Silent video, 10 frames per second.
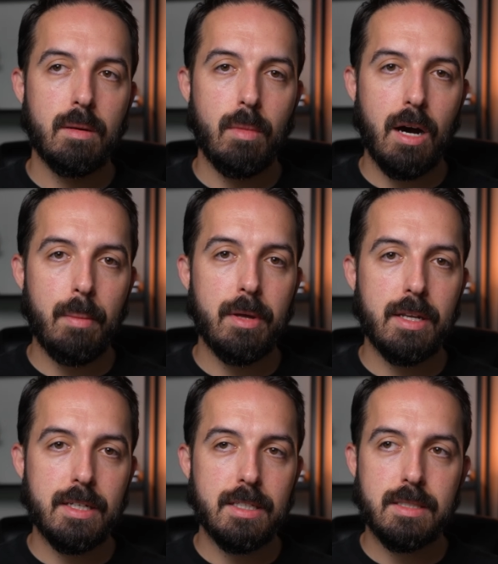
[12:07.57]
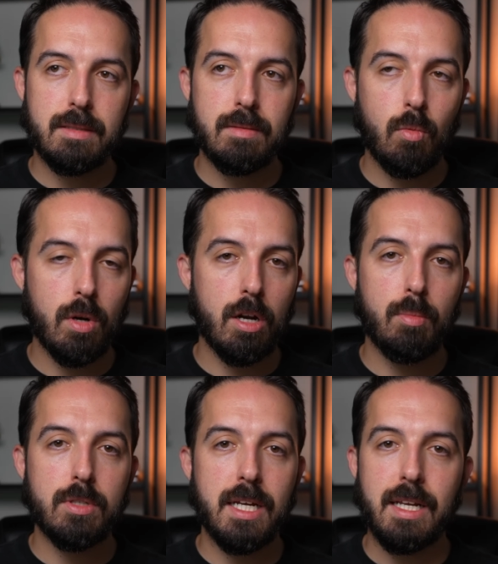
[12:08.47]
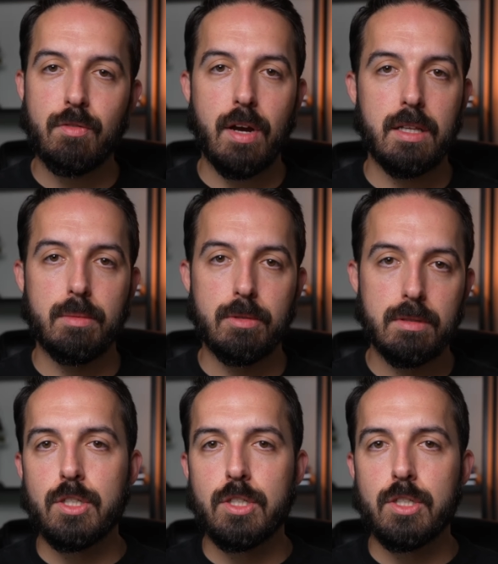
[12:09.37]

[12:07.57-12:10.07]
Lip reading: Muhammad is 100% infallible.